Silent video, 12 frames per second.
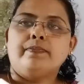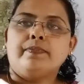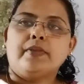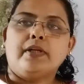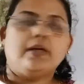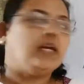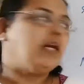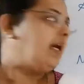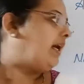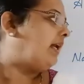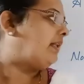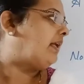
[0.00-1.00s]
Okay,
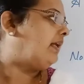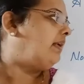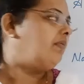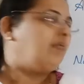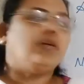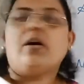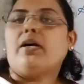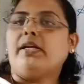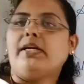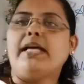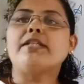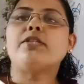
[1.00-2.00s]
and then we got it
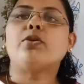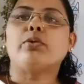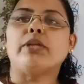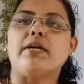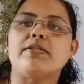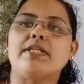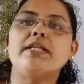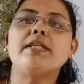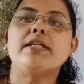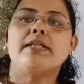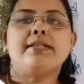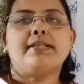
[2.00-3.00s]
as 2000
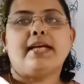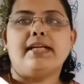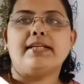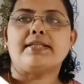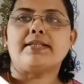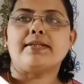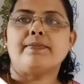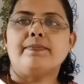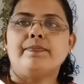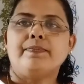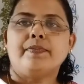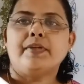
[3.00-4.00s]
tiles.
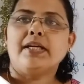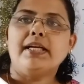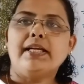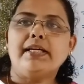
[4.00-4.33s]
Clear?